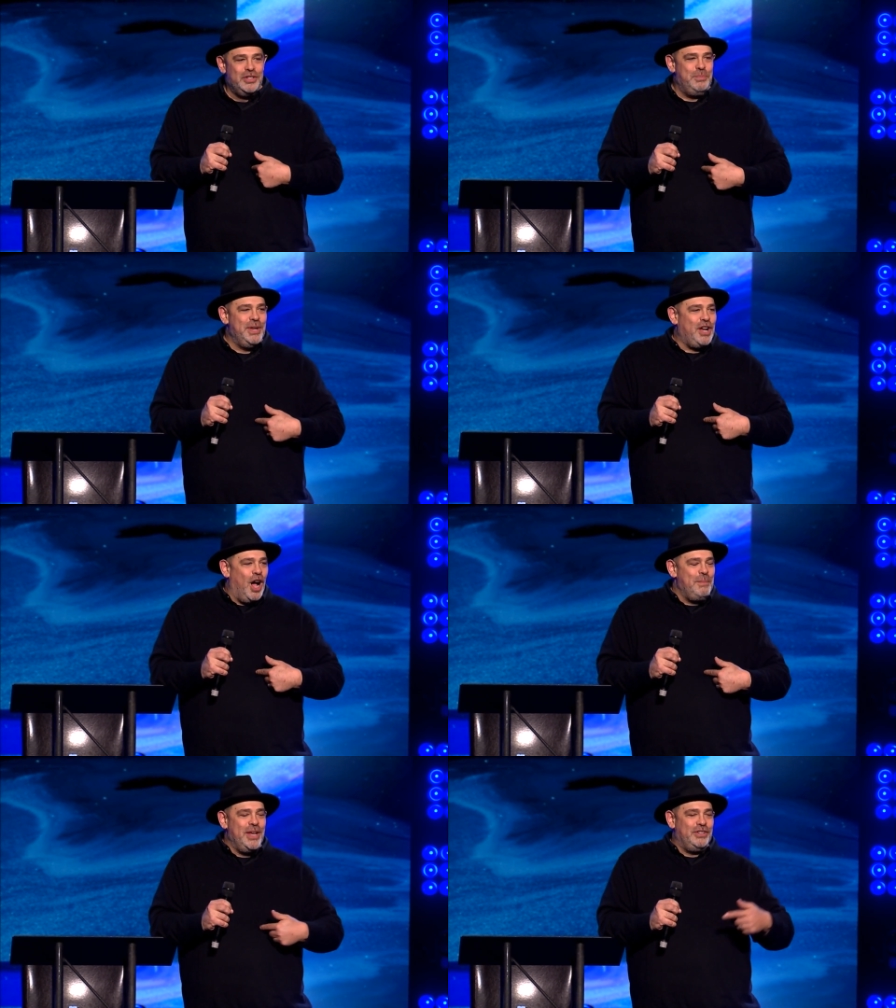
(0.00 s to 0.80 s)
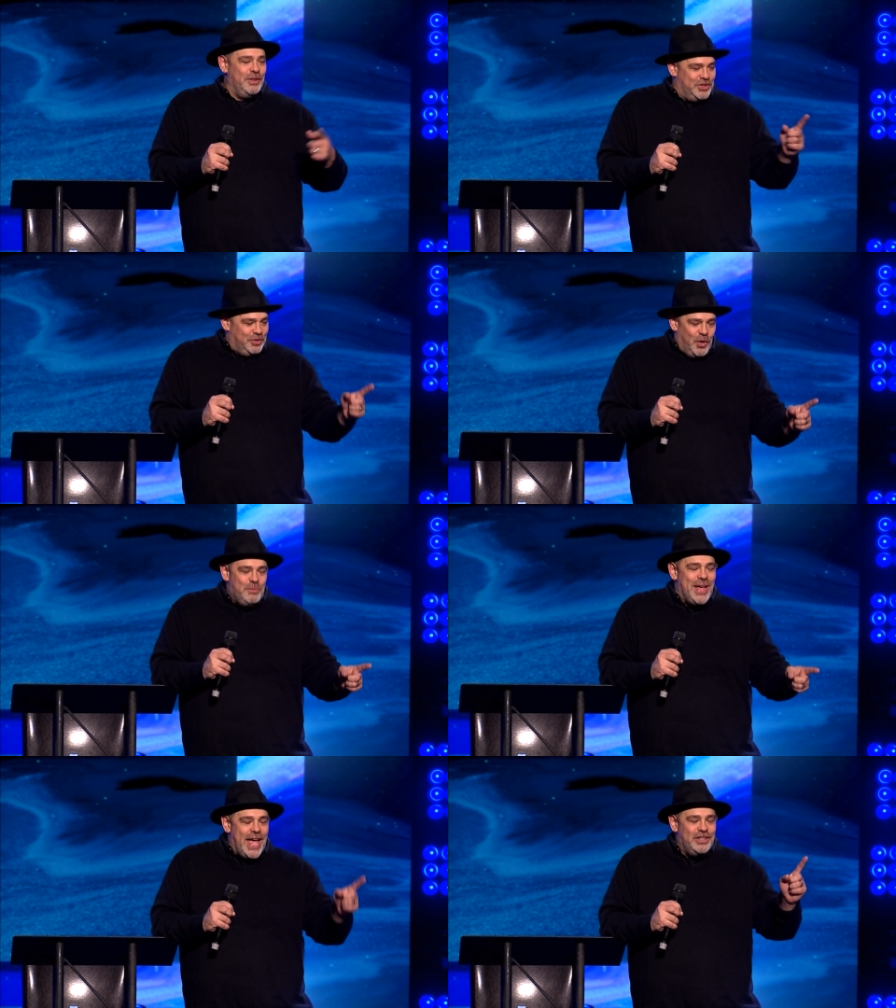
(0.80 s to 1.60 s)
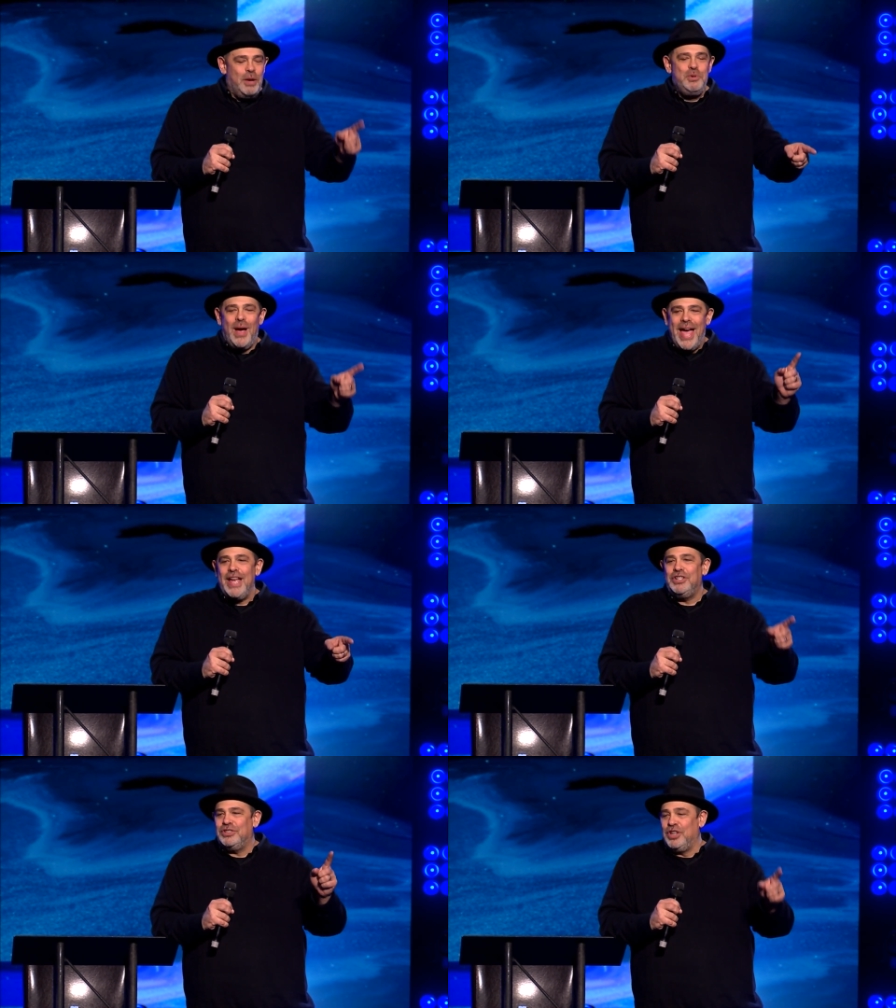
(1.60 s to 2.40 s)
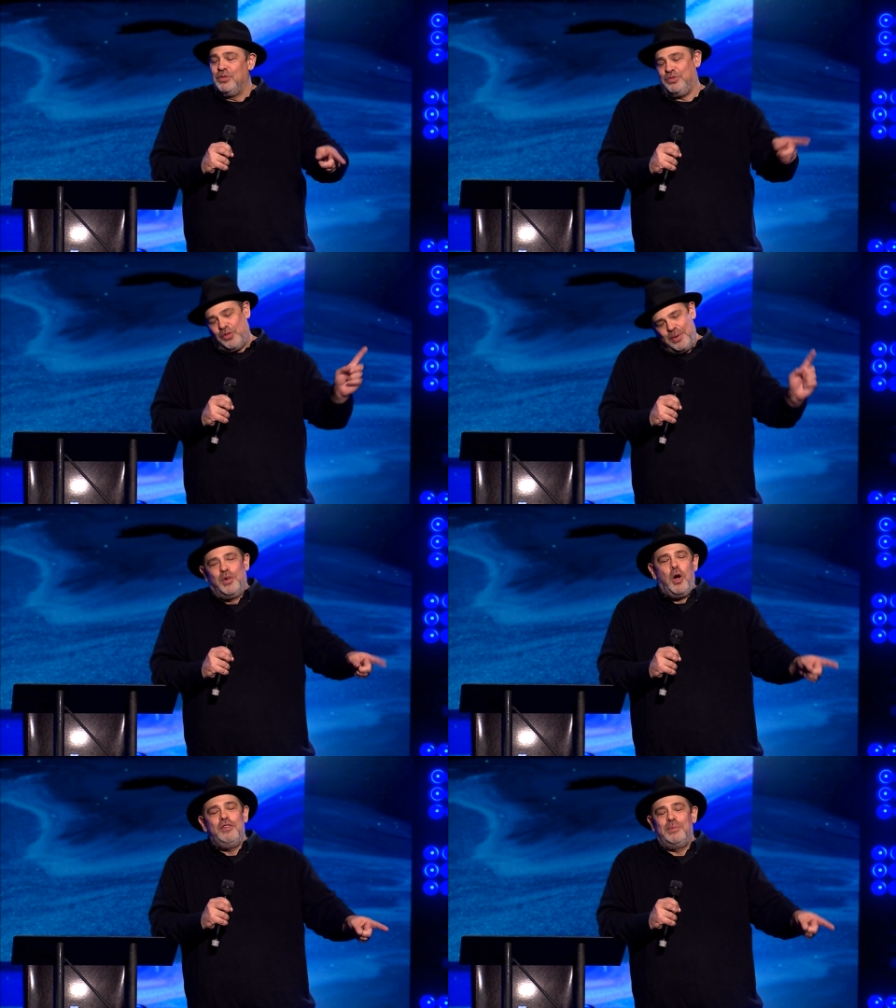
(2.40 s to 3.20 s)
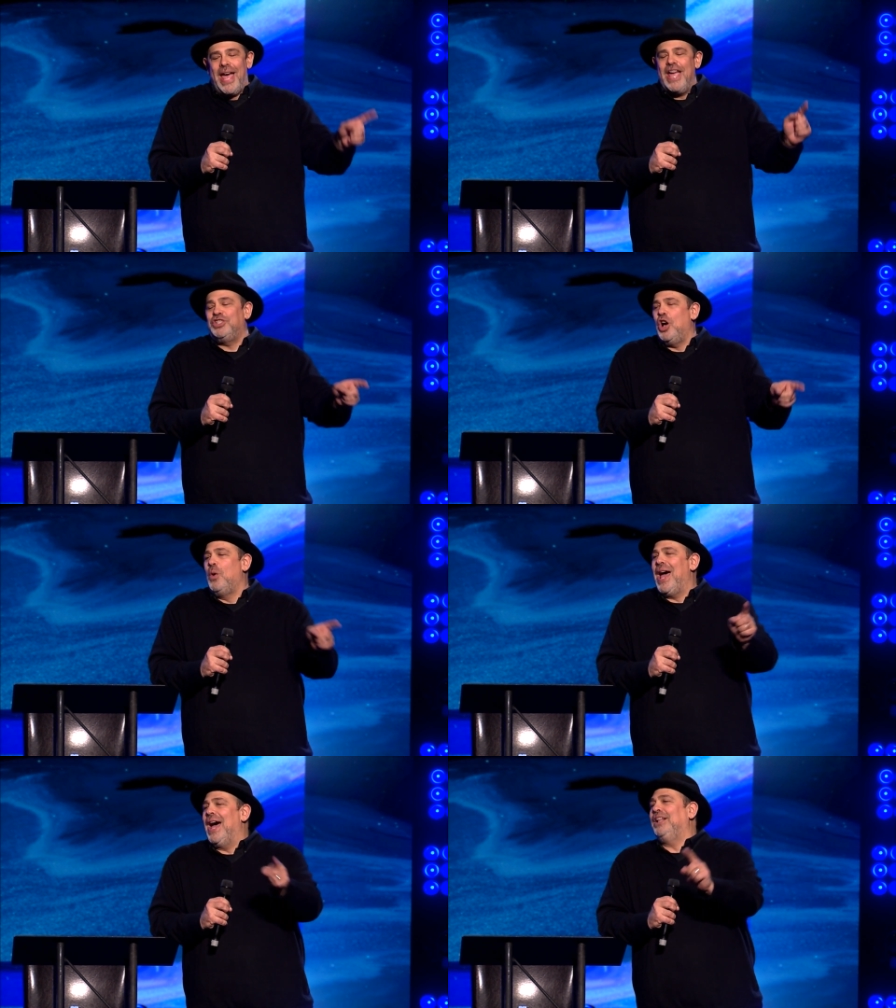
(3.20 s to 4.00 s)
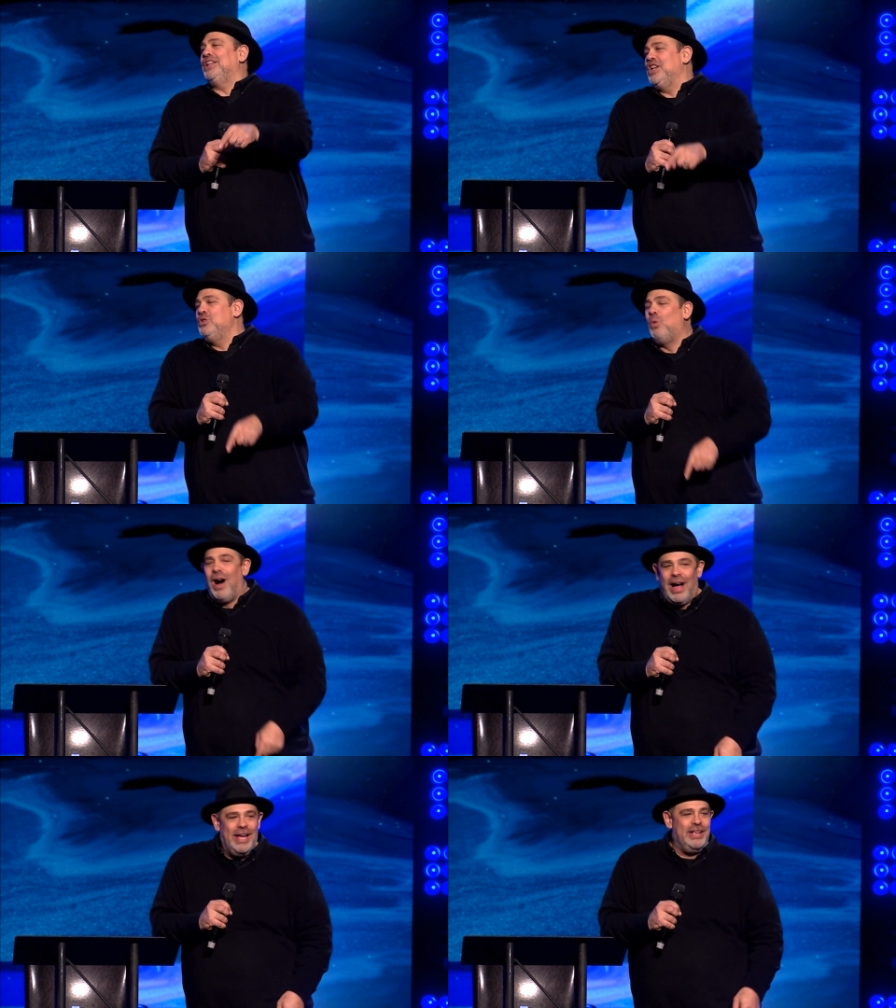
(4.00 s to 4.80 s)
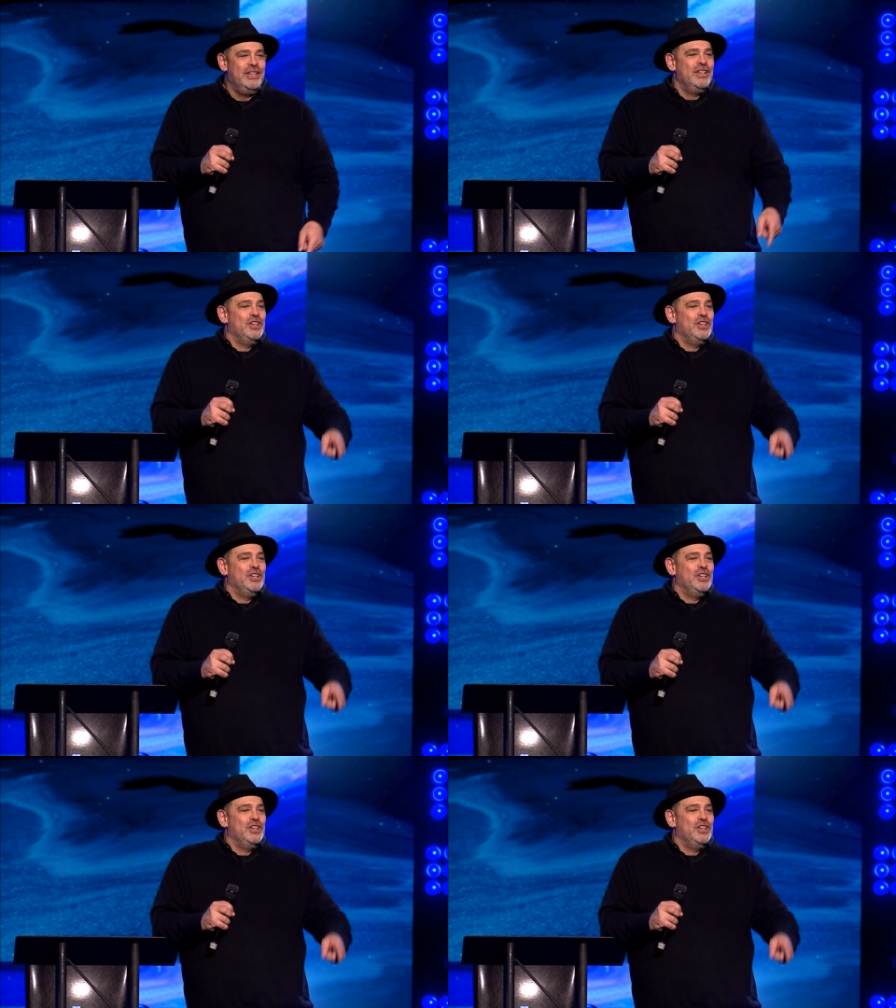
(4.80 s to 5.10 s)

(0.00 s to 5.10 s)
to becoming from W H to from going from H O L E Y